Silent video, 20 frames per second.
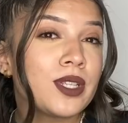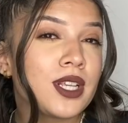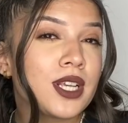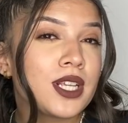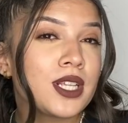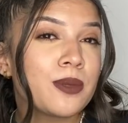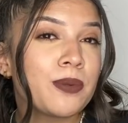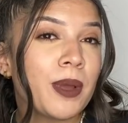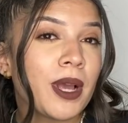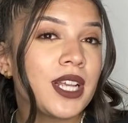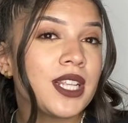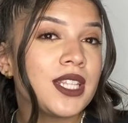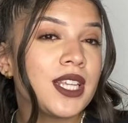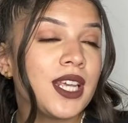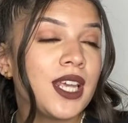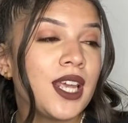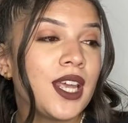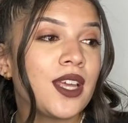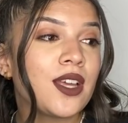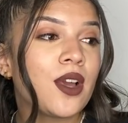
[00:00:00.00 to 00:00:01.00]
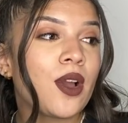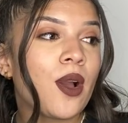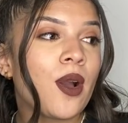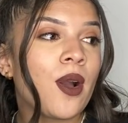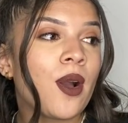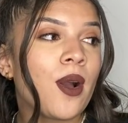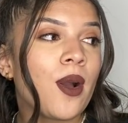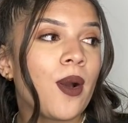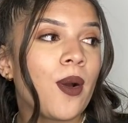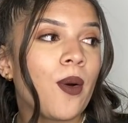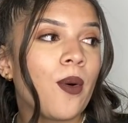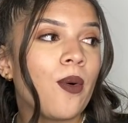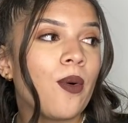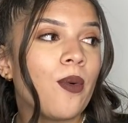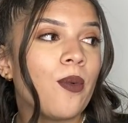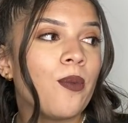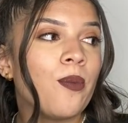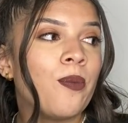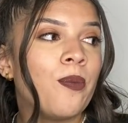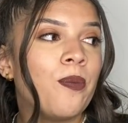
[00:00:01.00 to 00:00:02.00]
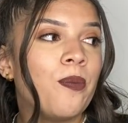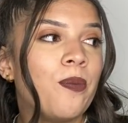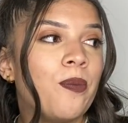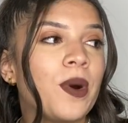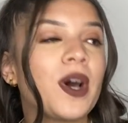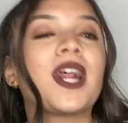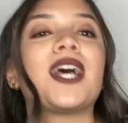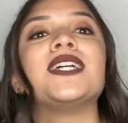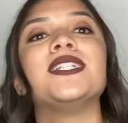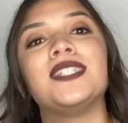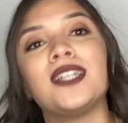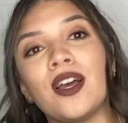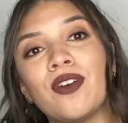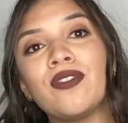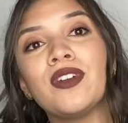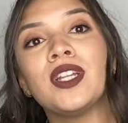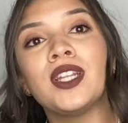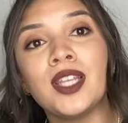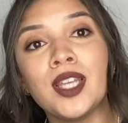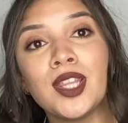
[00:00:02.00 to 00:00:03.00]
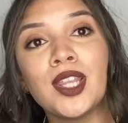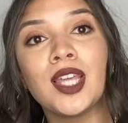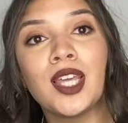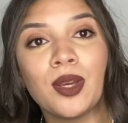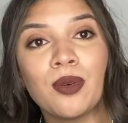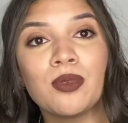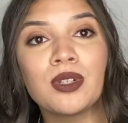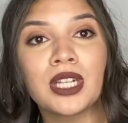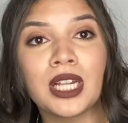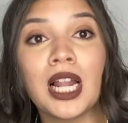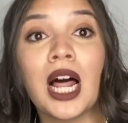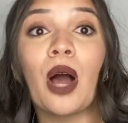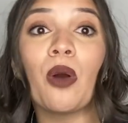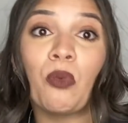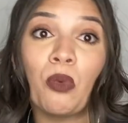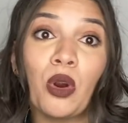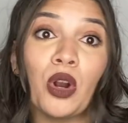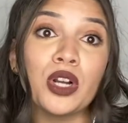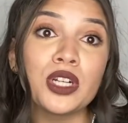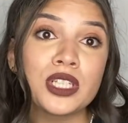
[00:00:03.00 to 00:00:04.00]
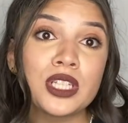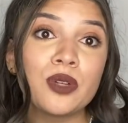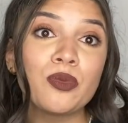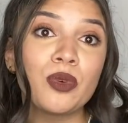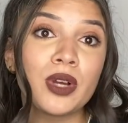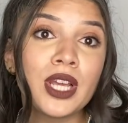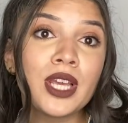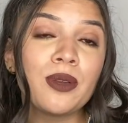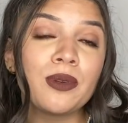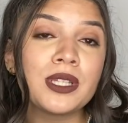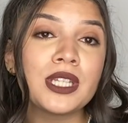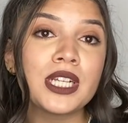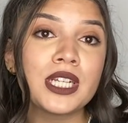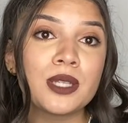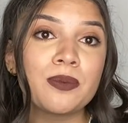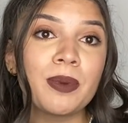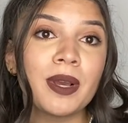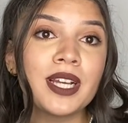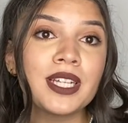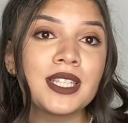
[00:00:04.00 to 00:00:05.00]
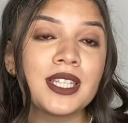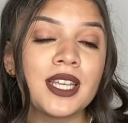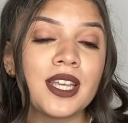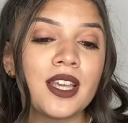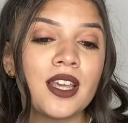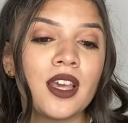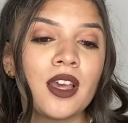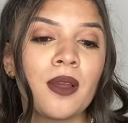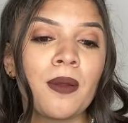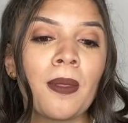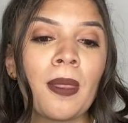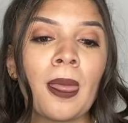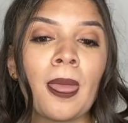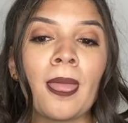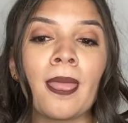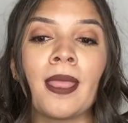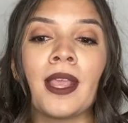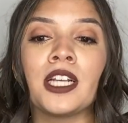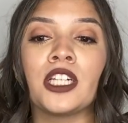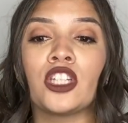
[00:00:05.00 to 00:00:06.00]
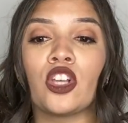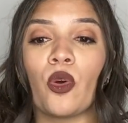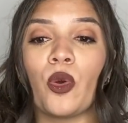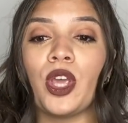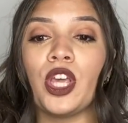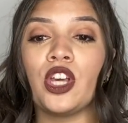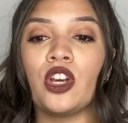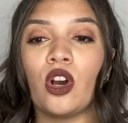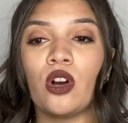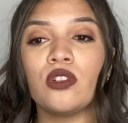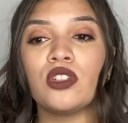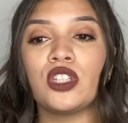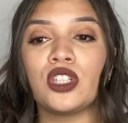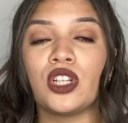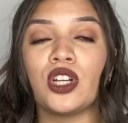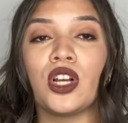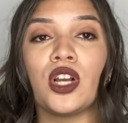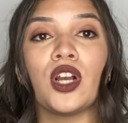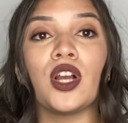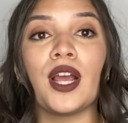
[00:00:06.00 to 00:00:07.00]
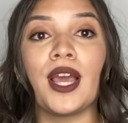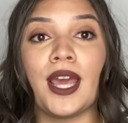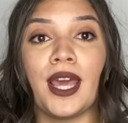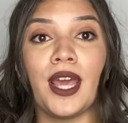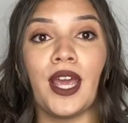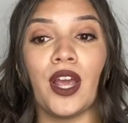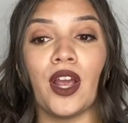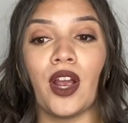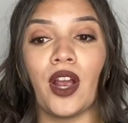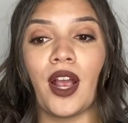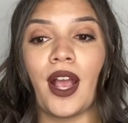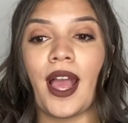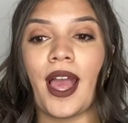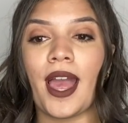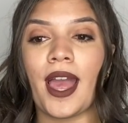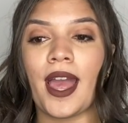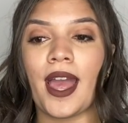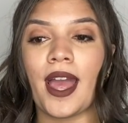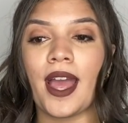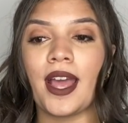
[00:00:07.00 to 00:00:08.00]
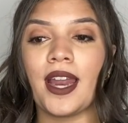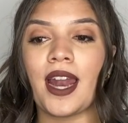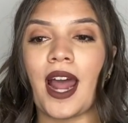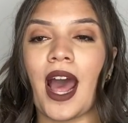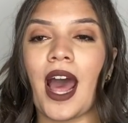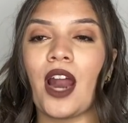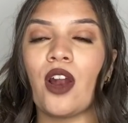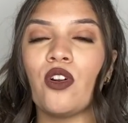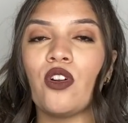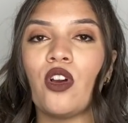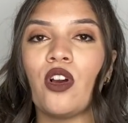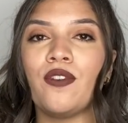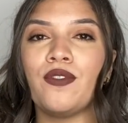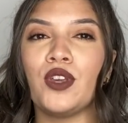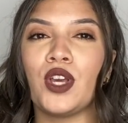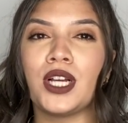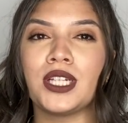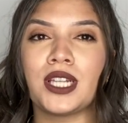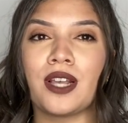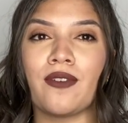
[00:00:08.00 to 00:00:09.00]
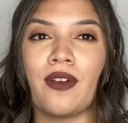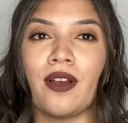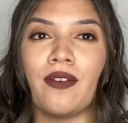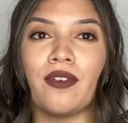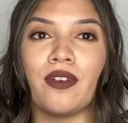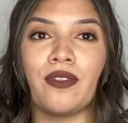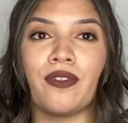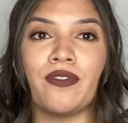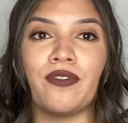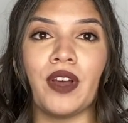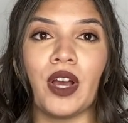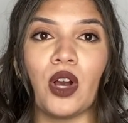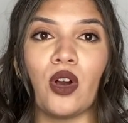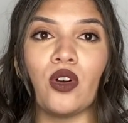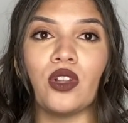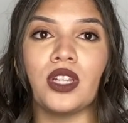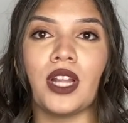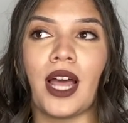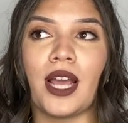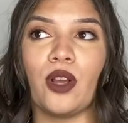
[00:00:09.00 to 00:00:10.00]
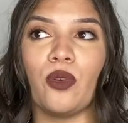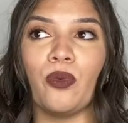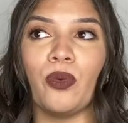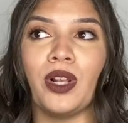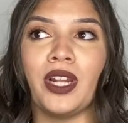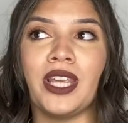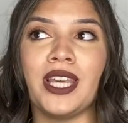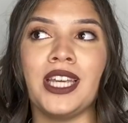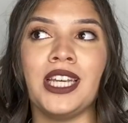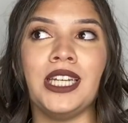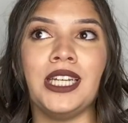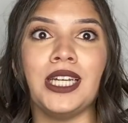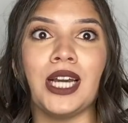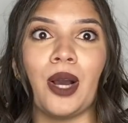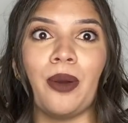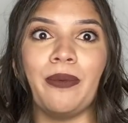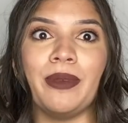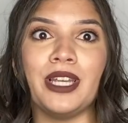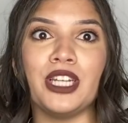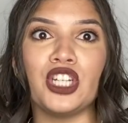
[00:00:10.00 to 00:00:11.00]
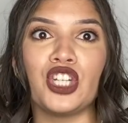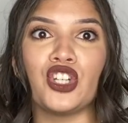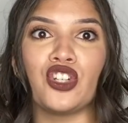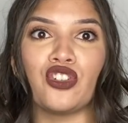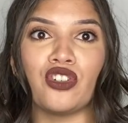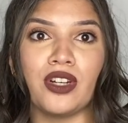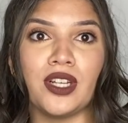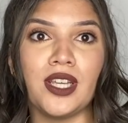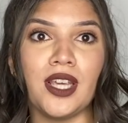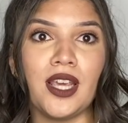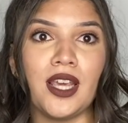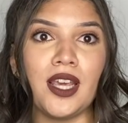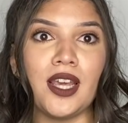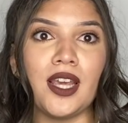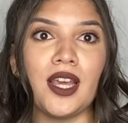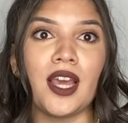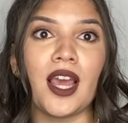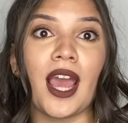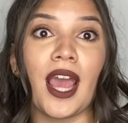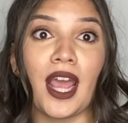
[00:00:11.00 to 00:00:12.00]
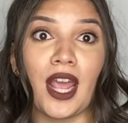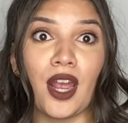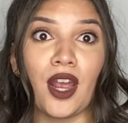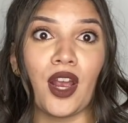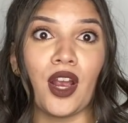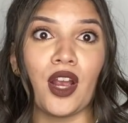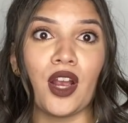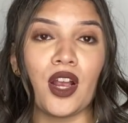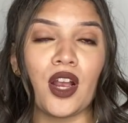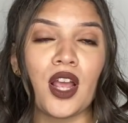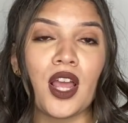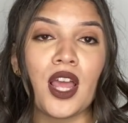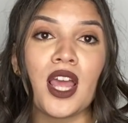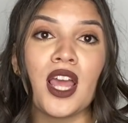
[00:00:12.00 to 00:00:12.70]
expecting, but I definitely think it was a lot worse than what he was expecting. So he goes to her hair, and I don't know if you guys have ever felt like really gummy, stringy hair.